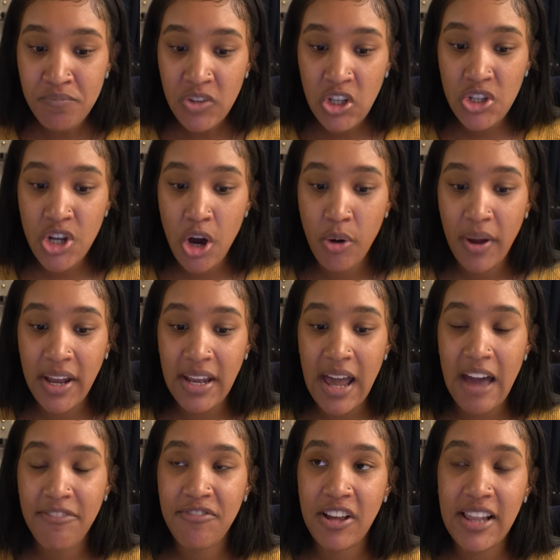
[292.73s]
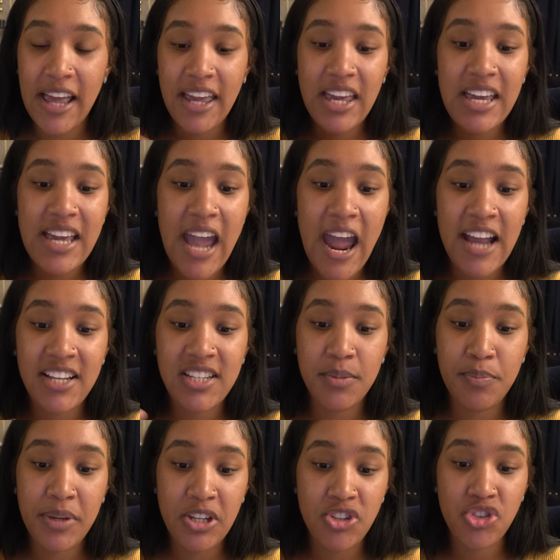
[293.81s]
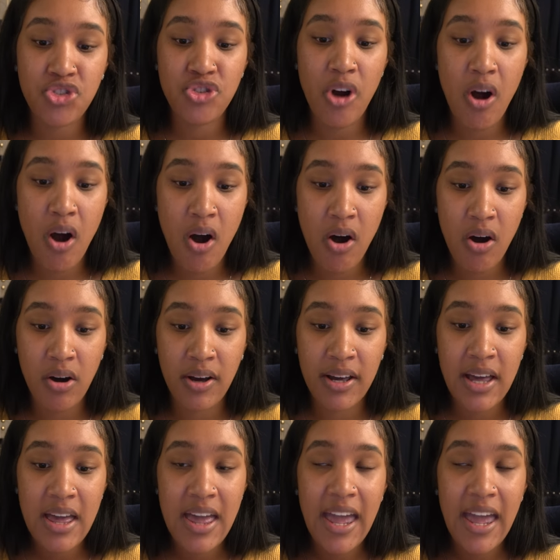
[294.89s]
you know, and I felt like he had to be strong